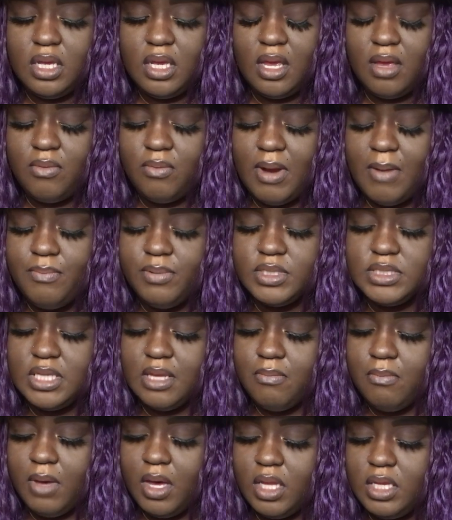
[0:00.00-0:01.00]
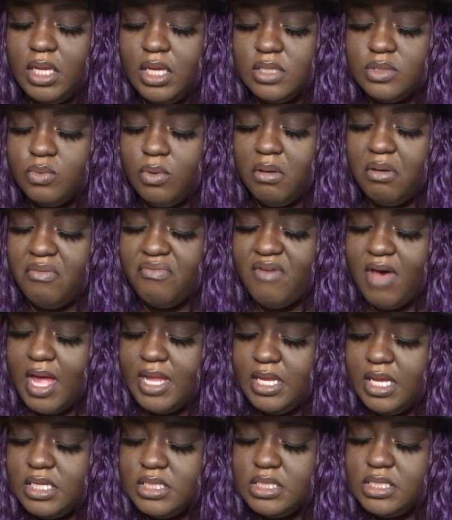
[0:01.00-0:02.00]
It could represent money as well,
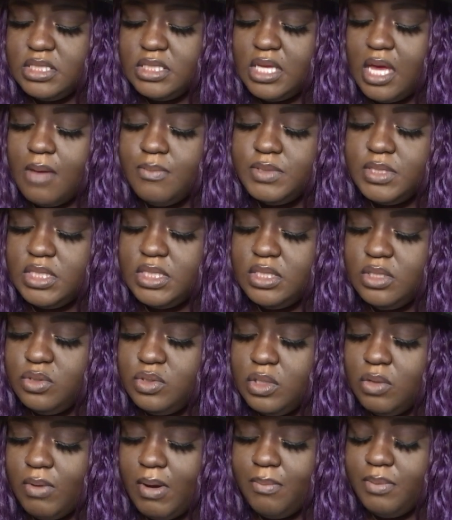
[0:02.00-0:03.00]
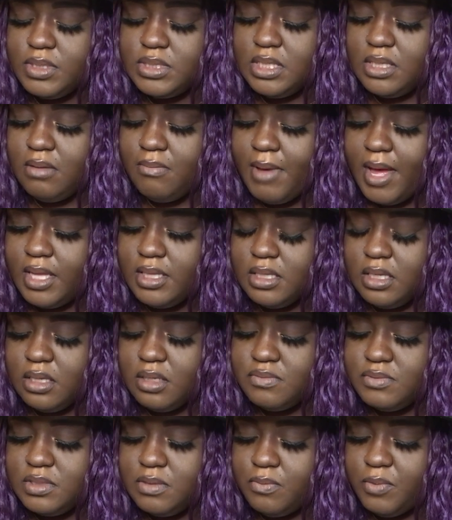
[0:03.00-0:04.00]
finances. Cups is usually represented by
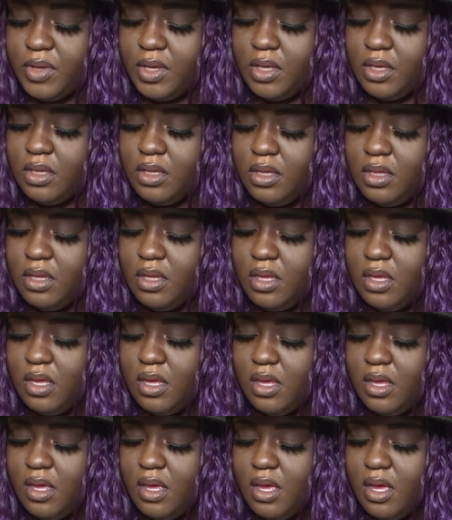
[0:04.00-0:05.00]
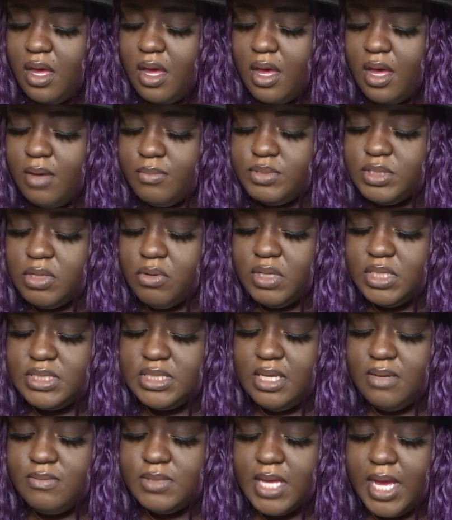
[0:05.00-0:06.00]
love to me. Um, so it
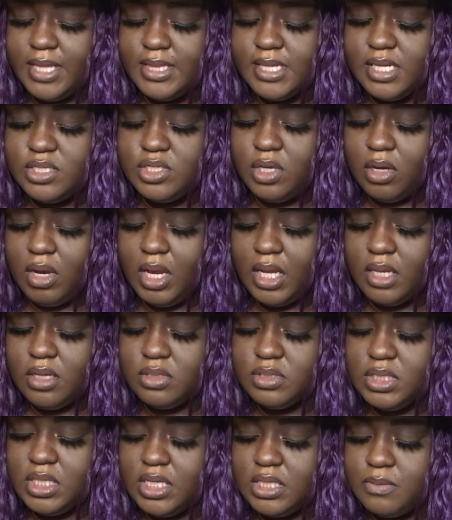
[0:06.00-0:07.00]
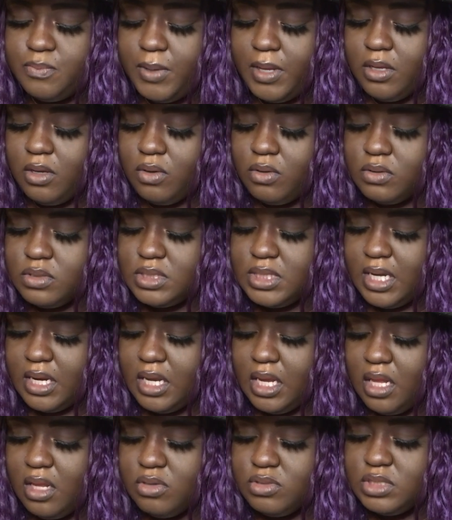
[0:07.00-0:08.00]
seems like that your energy is pentacles, their
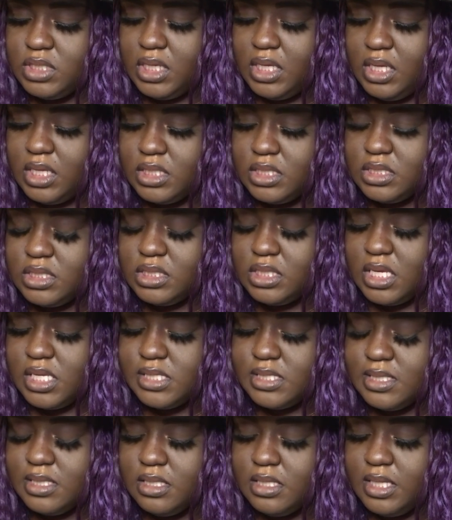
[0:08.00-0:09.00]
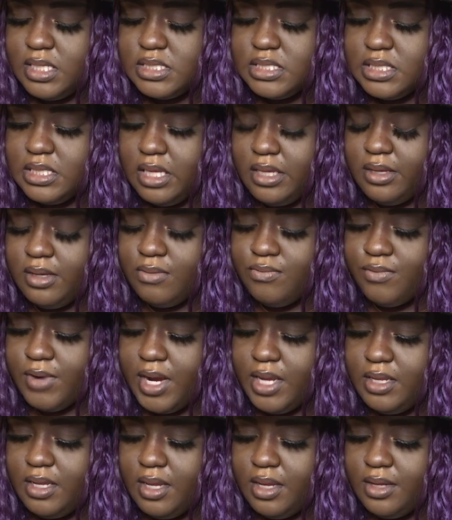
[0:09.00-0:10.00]
energy is is is love
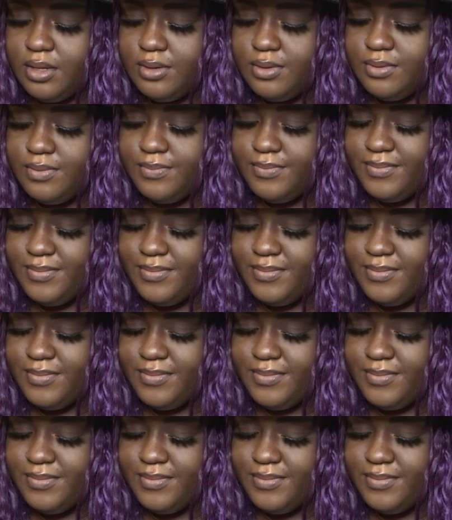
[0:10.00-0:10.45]
right now.